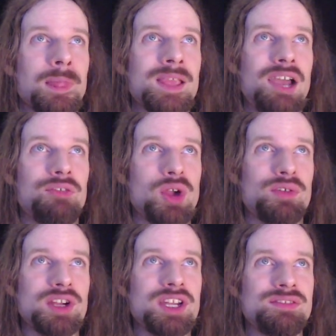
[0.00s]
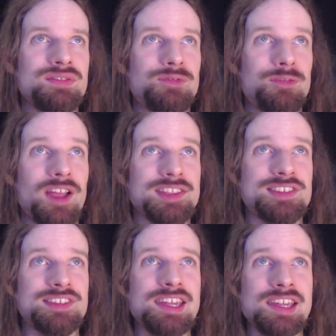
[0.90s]
Have you ever eaten
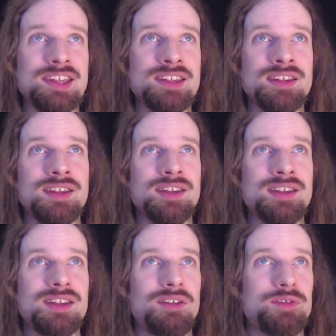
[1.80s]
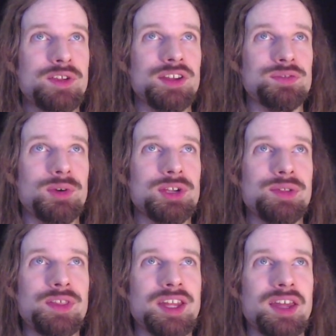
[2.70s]
Flotsky? If yes, what do you
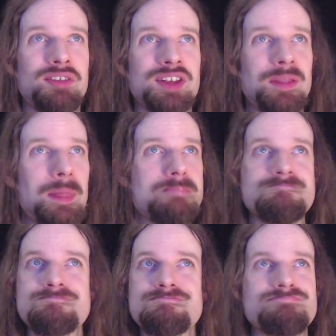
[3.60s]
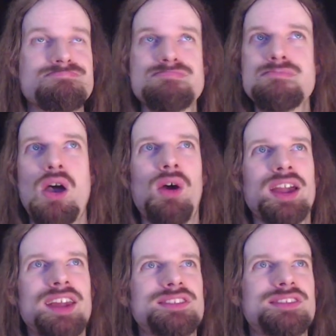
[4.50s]
think of it? No, I
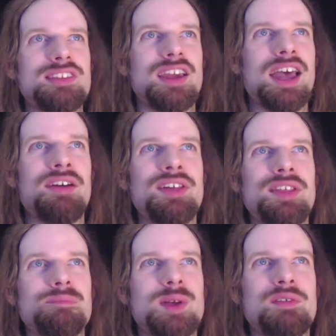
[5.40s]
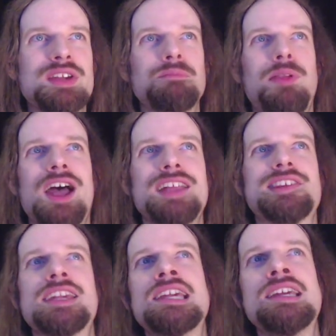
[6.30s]
guess I haven't. I've eaten
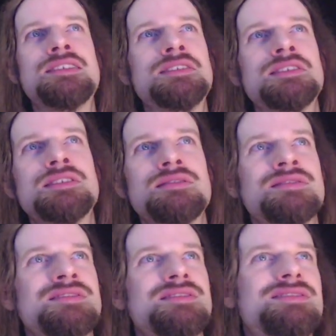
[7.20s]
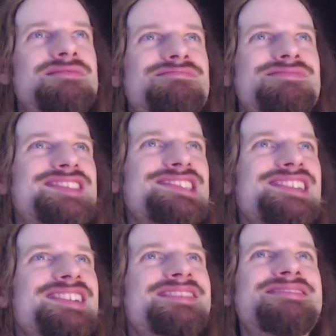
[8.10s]
Plotsky.
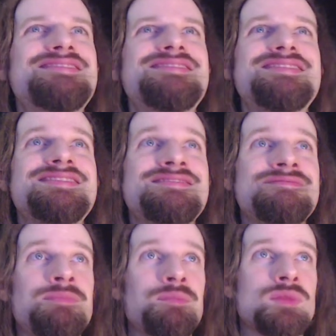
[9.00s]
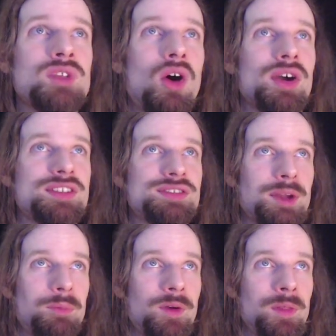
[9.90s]
So. Oh,
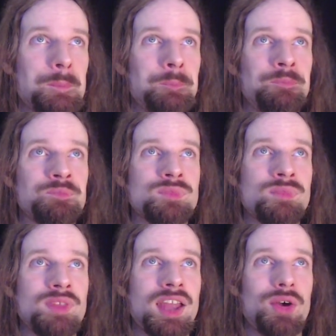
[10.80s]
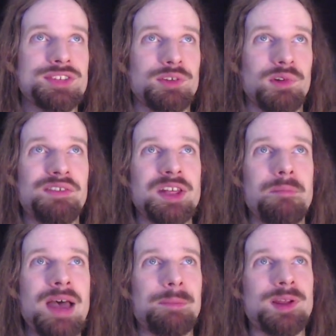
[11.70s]
skip one. How is the Revenant
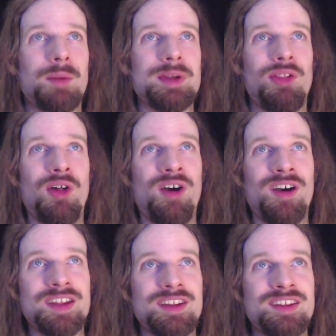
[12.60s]
map coming along?